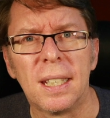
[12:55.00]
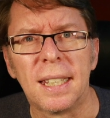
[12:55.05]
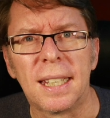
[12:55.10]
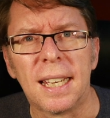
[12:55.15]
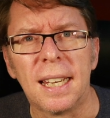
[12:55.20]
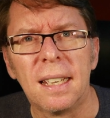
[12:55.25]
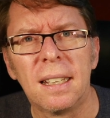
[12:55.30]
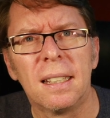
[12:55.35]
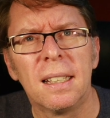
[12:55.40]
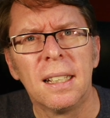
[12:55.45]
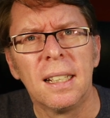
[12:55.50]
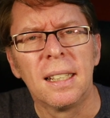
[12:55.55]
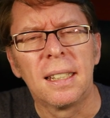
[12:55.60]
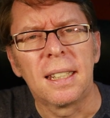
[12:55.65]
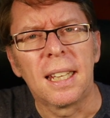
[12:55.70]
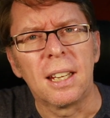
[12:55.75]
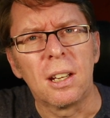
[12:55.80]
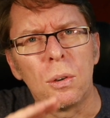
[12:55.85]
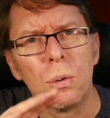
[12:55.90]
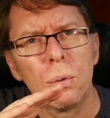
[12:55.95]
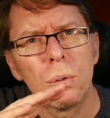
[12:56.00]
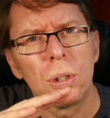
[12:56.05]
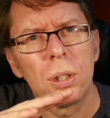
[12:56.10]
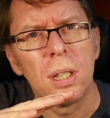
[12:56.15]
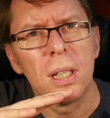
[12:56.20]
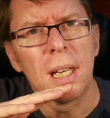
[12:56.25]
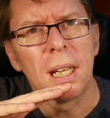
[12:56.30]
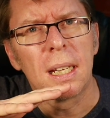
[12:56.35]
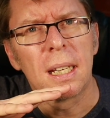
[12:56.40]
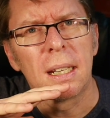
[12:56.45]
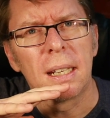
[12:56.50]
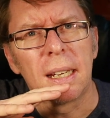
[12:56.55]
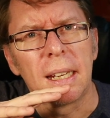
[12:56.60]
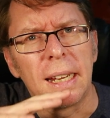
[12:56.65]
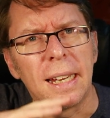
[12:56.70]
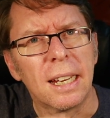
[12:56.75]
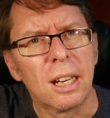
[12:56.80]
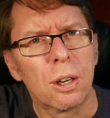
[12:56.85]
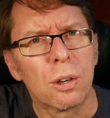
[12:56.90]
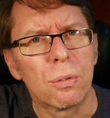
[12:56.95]
like that. They all should
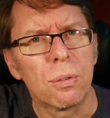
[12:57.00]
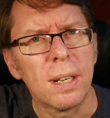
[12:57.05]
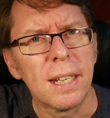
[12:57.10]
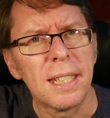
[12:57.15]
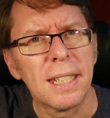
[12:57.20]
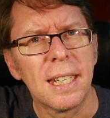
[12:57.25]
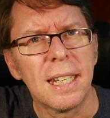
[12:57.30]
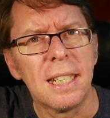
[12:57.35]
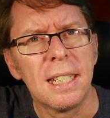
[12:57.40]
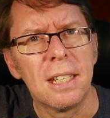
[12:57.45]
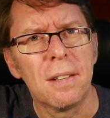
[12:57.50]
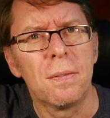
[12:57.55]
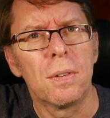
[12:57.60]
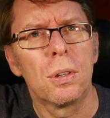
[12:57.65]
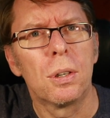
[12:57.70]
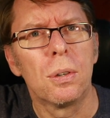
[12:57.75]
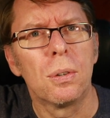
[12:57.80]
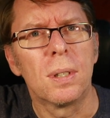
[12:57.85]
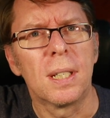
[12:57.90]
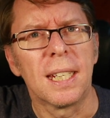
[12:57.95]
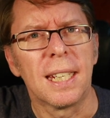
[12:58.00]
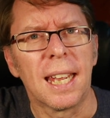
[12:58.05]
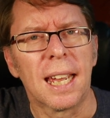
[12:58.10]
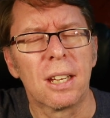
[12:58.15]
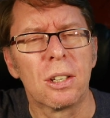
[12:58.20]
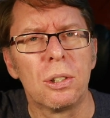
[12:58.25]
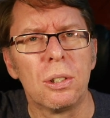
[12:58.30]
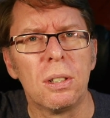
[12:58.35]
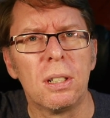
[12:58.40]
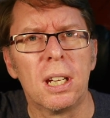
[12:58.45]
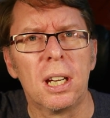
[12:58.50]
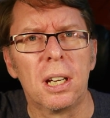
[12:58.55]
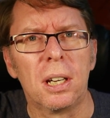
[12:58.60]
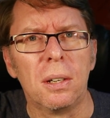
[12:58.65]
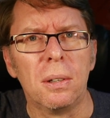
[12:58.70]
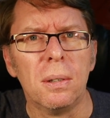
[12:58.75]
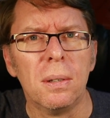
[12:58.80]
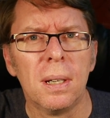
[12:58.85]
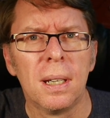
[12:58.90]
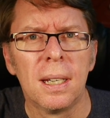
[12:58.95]
increase in difficulty as you
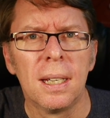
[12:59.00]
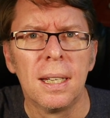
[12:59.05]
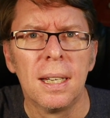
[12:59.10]
go,